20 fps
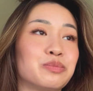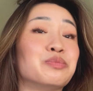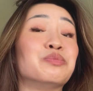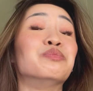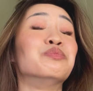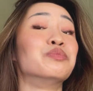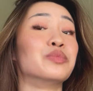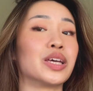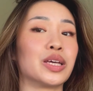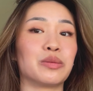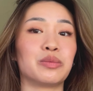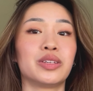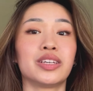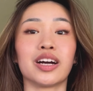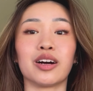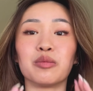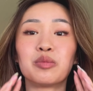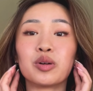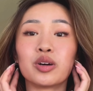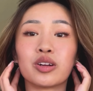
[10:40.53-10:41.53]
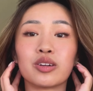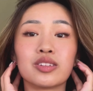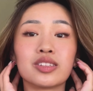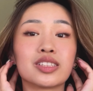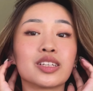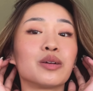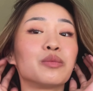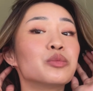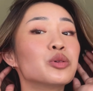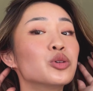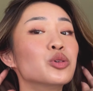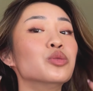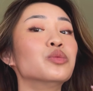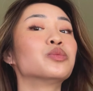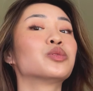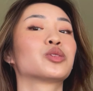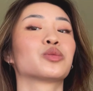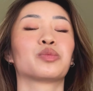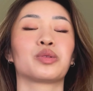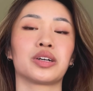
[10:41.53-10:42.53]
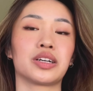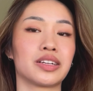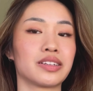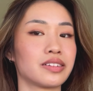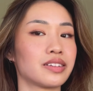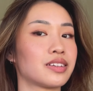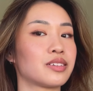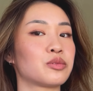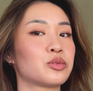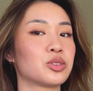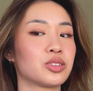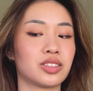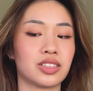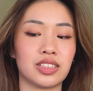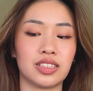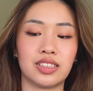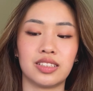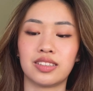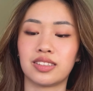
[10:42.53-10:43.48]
Maybe I'll put on some hoops, but we'll see.